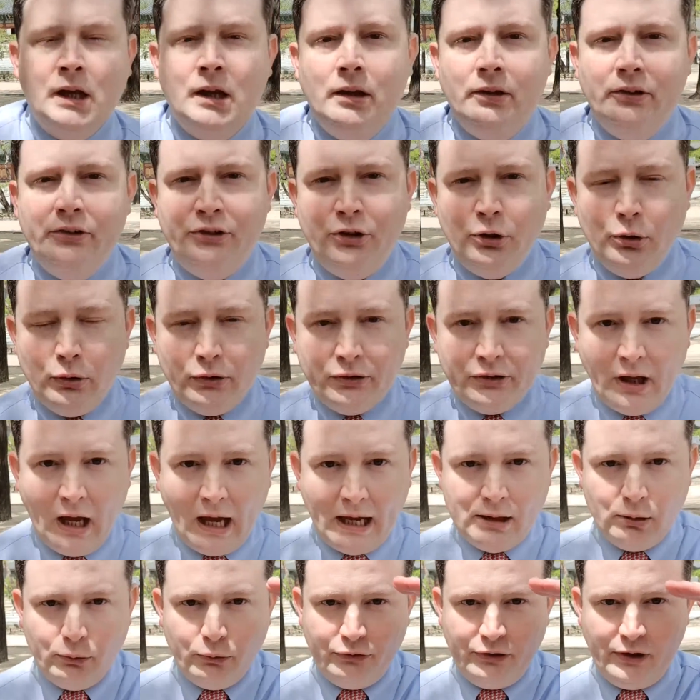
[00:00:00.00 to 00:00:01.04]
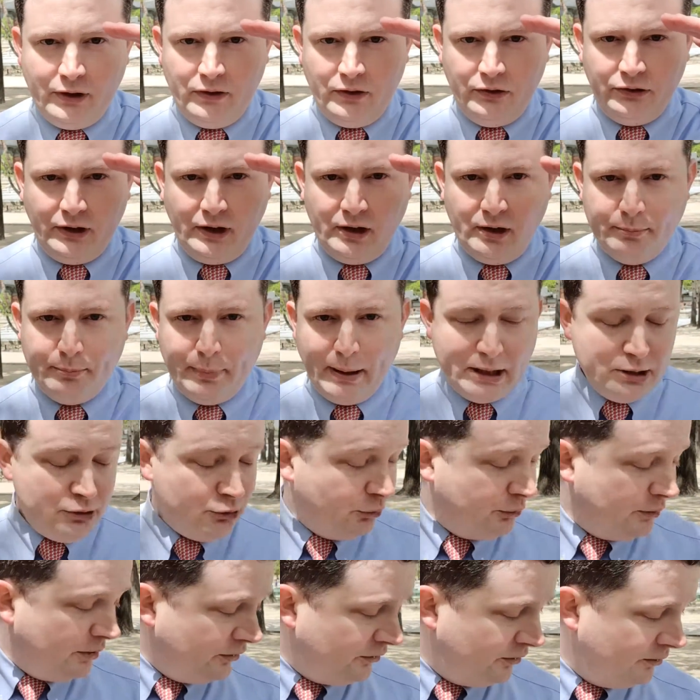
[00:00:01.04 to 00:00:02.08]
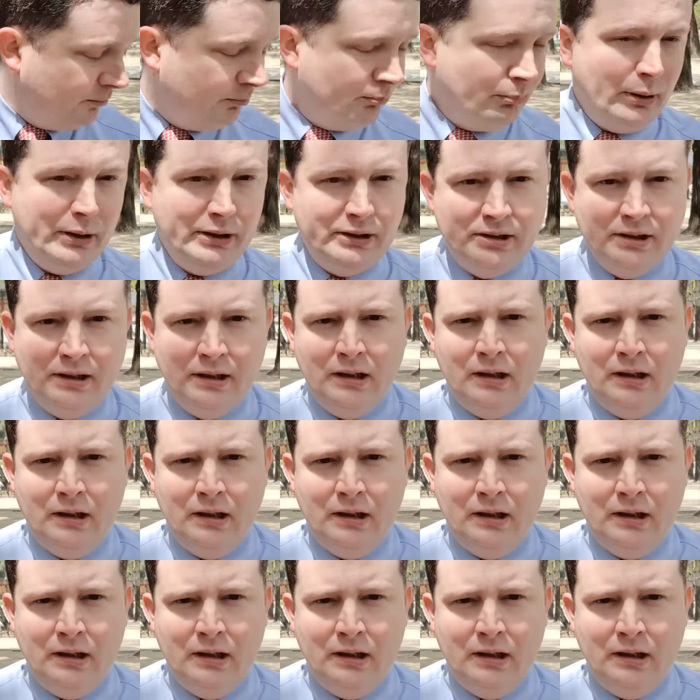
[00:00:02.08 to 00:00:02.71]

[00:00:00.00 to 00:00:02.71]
Students, I don't say this out of patriotism, but